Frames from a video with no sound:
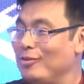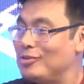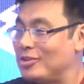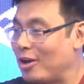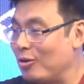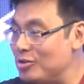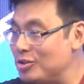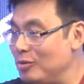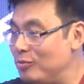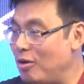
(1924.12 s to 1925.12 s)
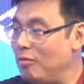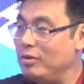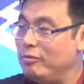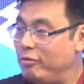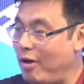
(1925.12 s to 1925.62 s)
know, psychological
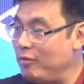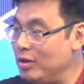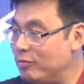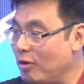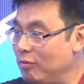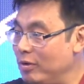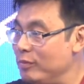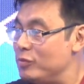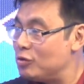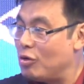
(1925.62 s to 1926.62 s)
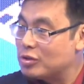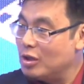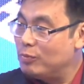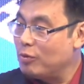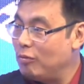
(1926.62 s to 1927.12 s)
problem, family problem,
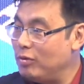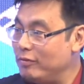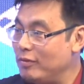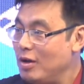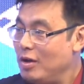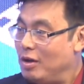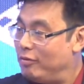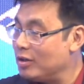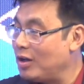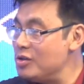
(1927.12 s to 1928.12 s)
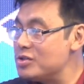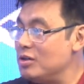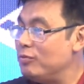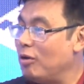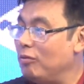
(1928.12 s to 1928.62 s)
social problem, even
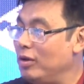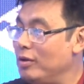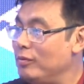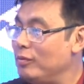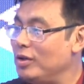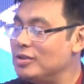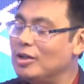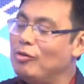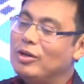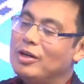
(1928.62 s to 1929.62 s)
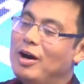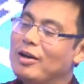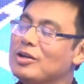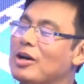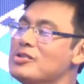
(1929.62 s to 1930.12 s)
cultural problem. We say, okay, art
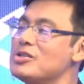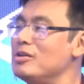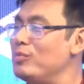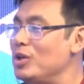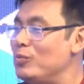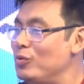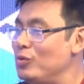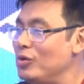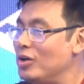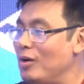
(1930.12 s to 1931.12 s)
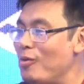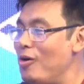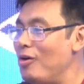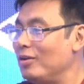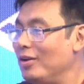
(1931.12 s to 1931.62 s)
and culture in Manipur, come
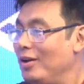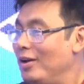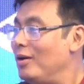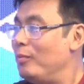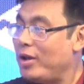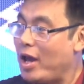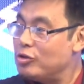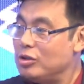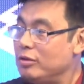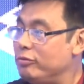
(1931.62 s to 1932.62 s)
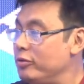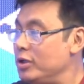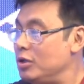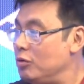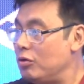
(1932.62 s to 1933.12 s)
on. But actually, if we
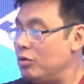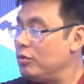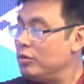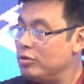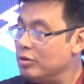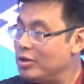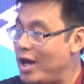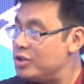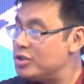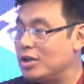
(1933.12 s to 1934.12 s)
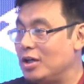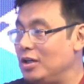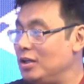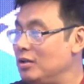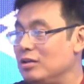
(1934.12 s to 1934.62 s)
go you know,
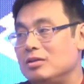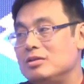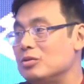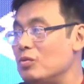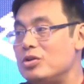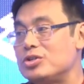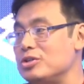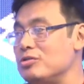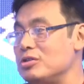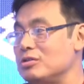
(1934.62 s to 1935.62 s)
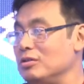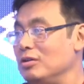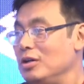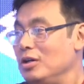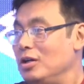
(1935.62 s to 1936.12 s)
realistically, it's a worse situation.
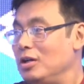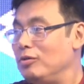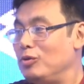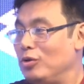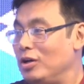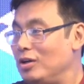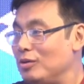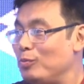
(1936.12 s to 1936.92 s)
Yeah. Even we are